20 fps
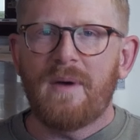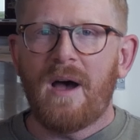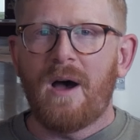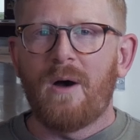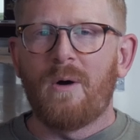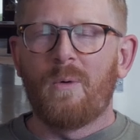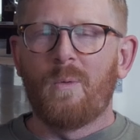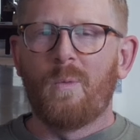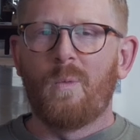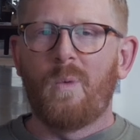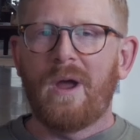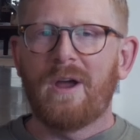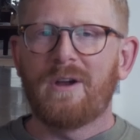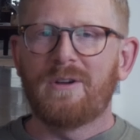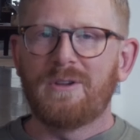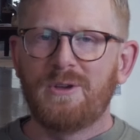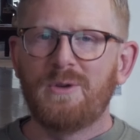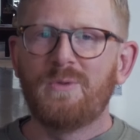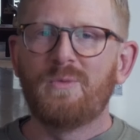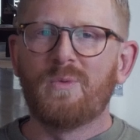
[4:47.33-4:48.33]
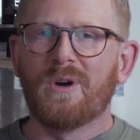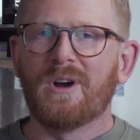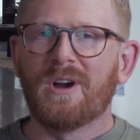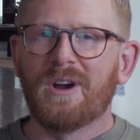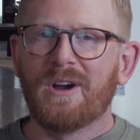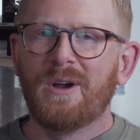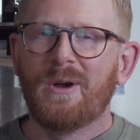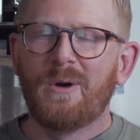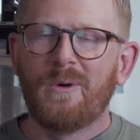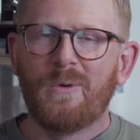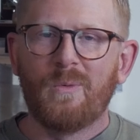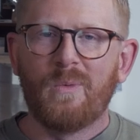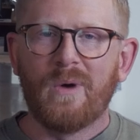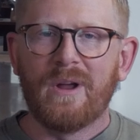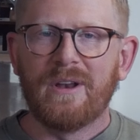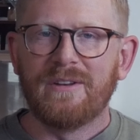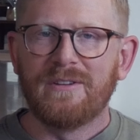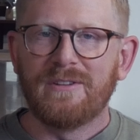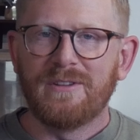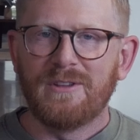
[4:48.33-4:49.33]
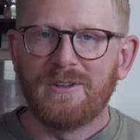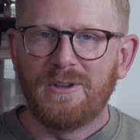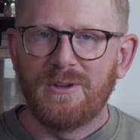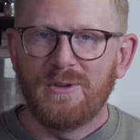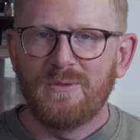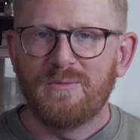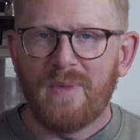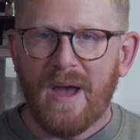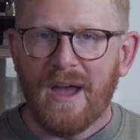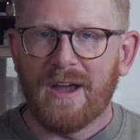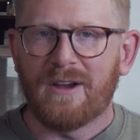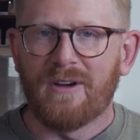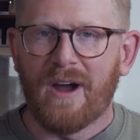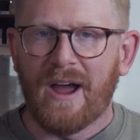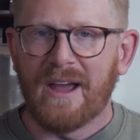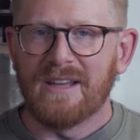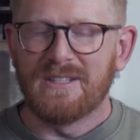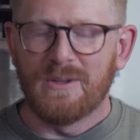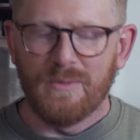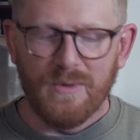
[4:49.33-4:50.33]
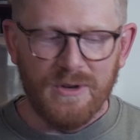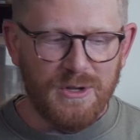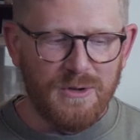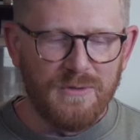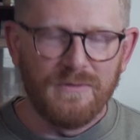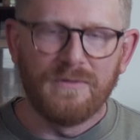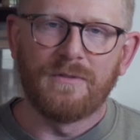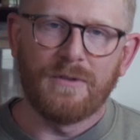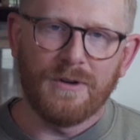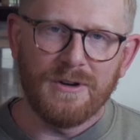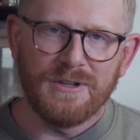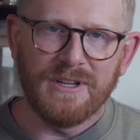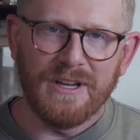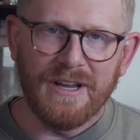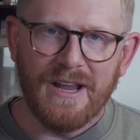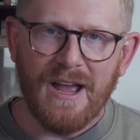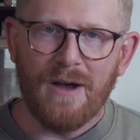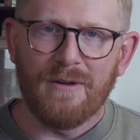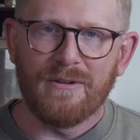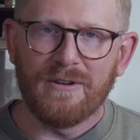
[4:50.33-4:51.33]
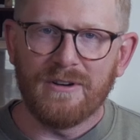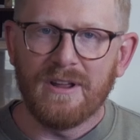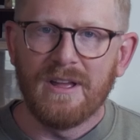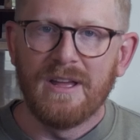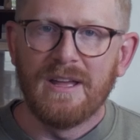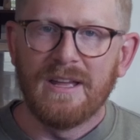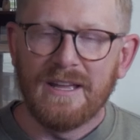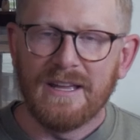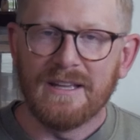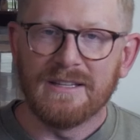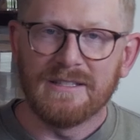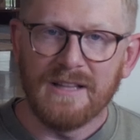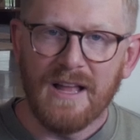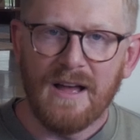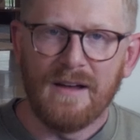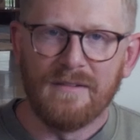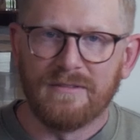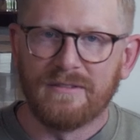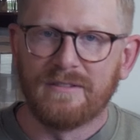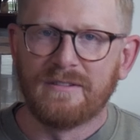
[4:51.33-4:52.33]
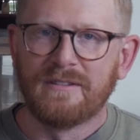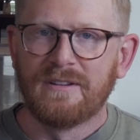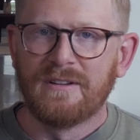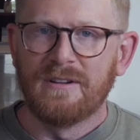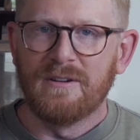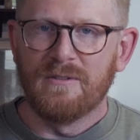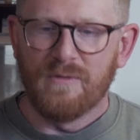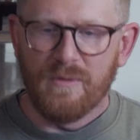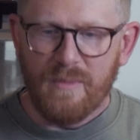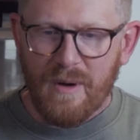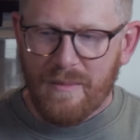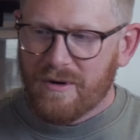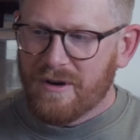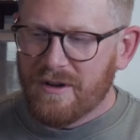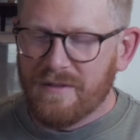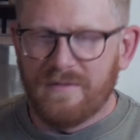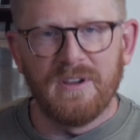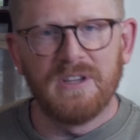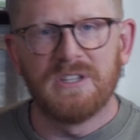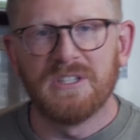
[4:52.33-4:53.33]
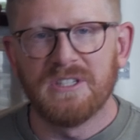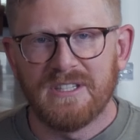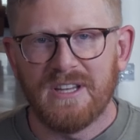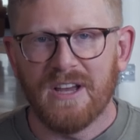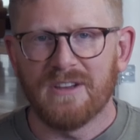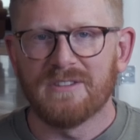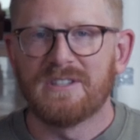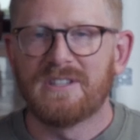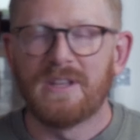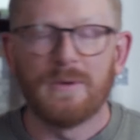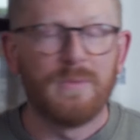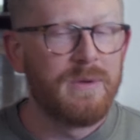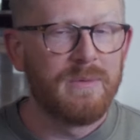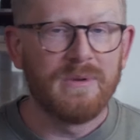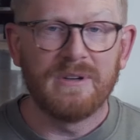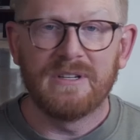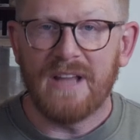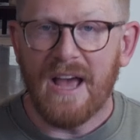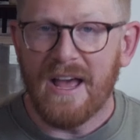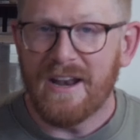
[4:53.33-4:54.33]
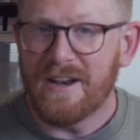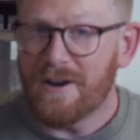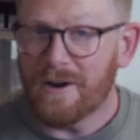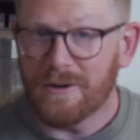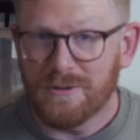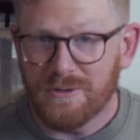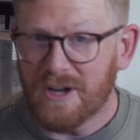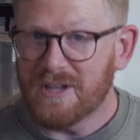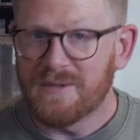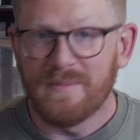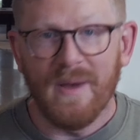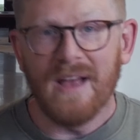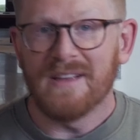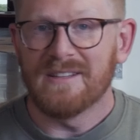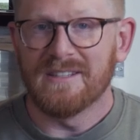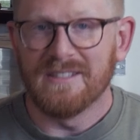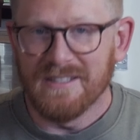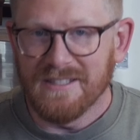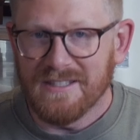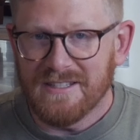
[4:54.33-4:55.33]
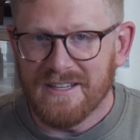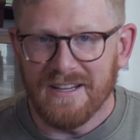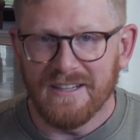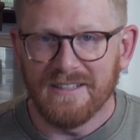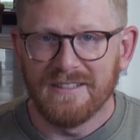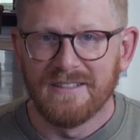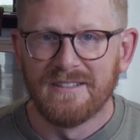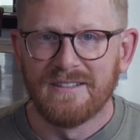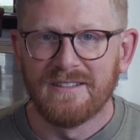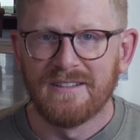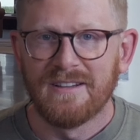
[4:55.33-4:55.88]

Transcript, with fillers: about where you were when you met Christ and when you first encountered his love. Remember, Ephesians tells us that we were dead in our trespasses and sin.